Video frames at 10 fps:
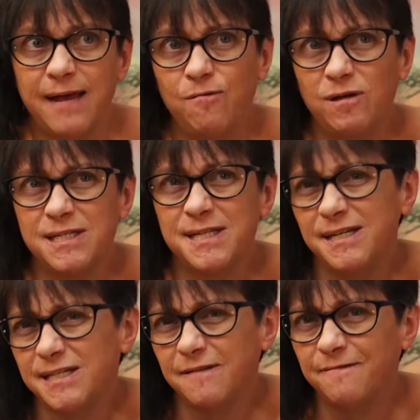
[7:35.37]
well, is
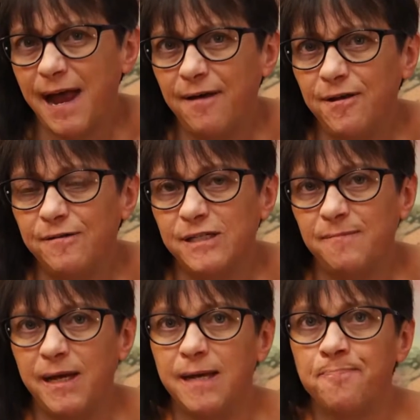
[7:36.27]
this of value to
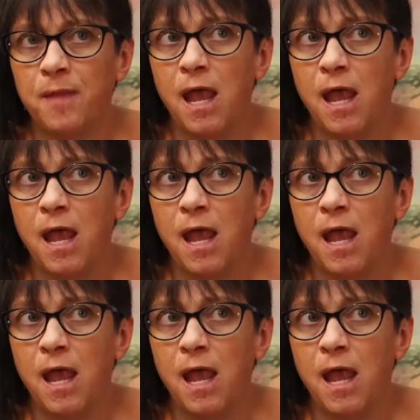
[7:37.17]
me?